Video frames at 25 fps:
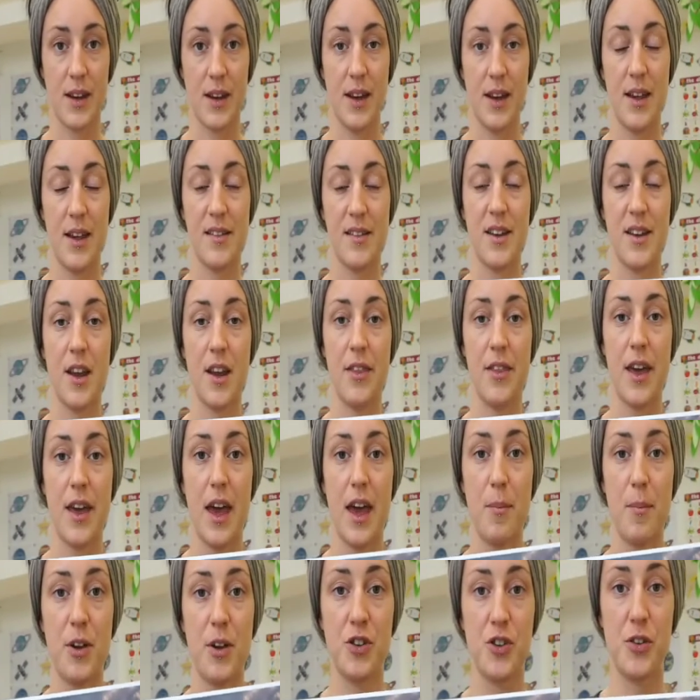Here's another
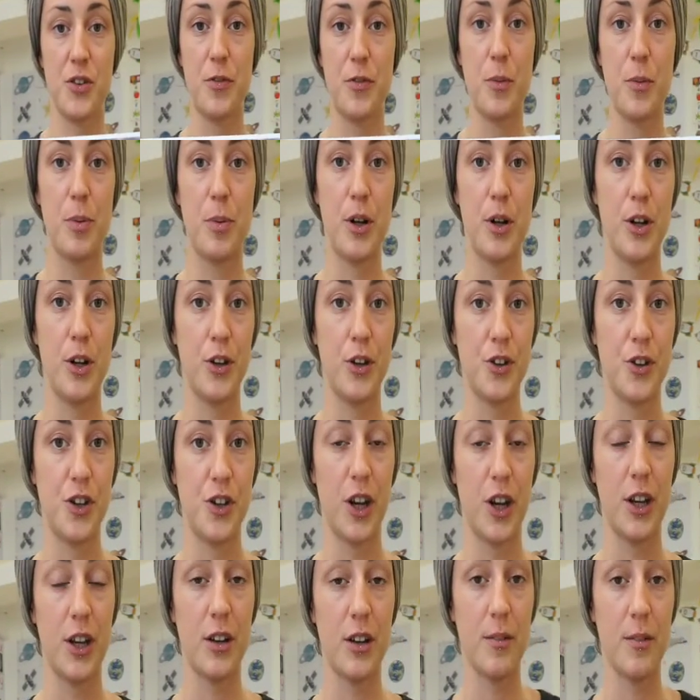image of the
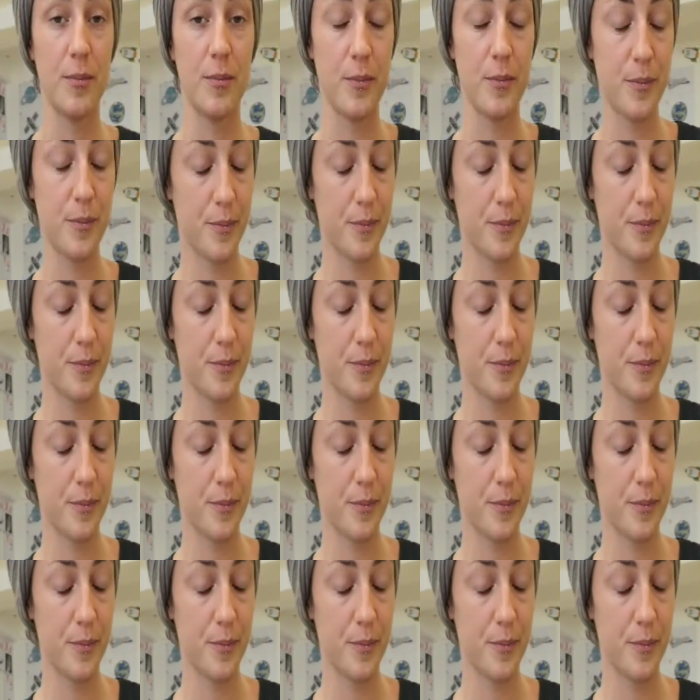pollution.